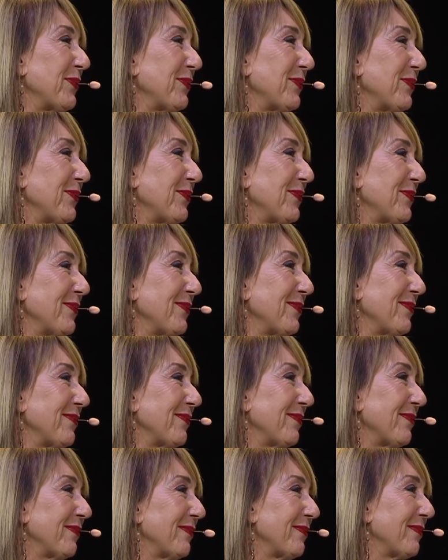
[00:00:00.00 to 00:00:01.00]
I think
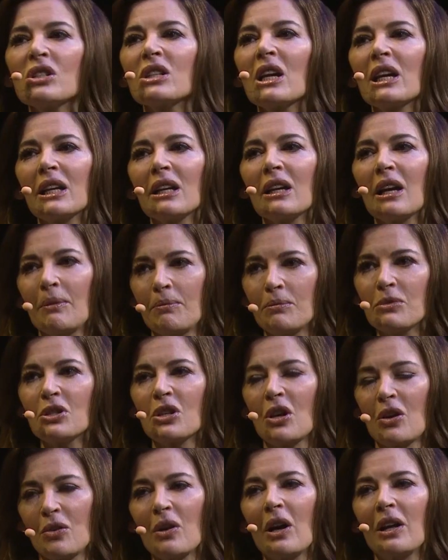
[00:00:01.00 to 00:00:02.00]
that as long as I
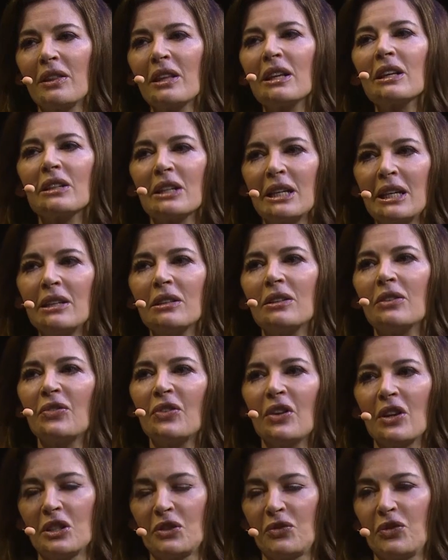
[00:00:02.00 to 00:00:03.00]
think eat the
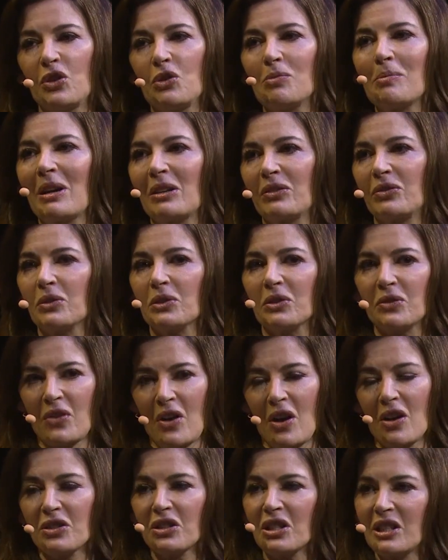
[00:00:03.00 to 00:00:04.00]
first few mouthfuls
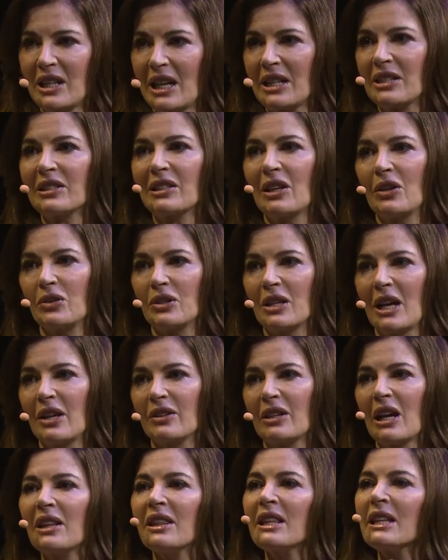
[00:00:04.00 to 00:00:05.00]
fast and then slow
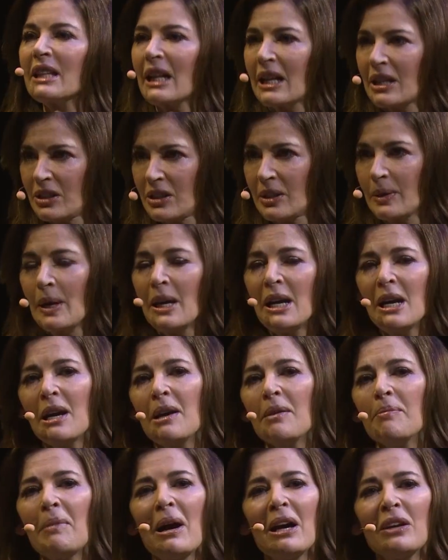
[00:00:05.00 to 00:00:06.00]
down. I think that's
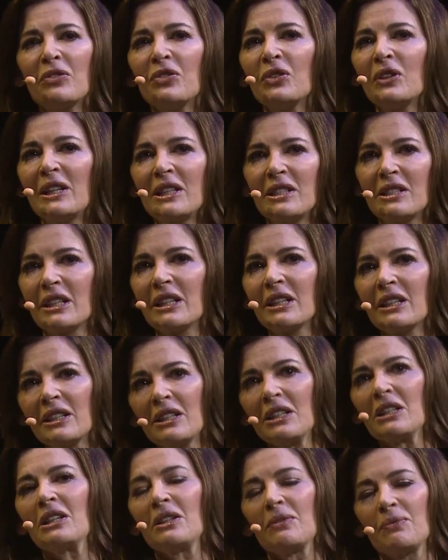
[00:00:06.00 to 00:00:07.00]
mindful
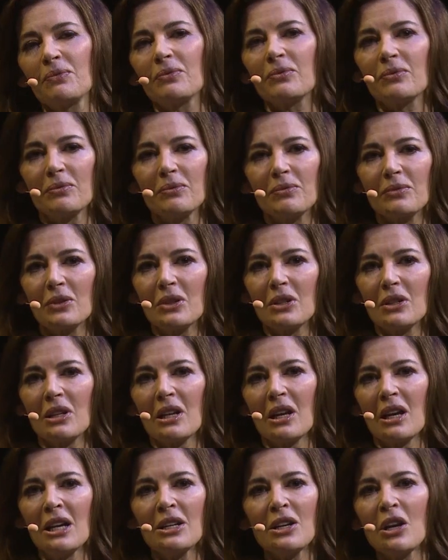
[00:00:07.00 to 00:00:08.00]
eating.
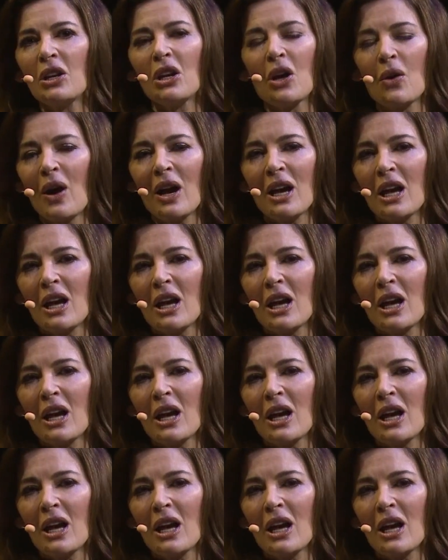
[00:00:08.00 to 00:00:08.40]
I don't know.